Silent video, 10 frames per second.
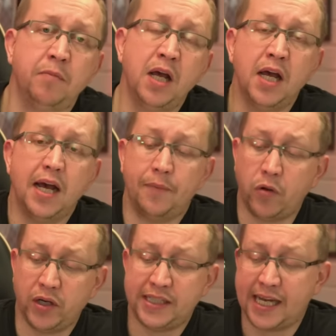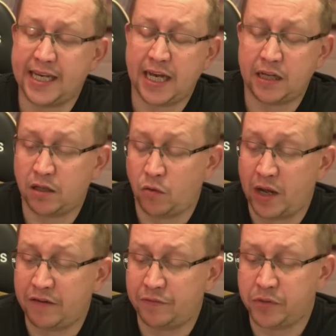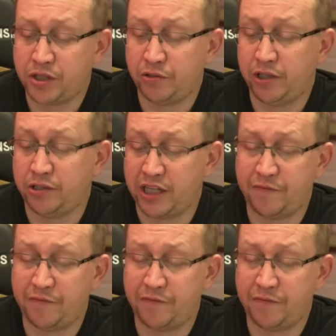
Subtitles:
I'm not going to take anything away from Toulouse.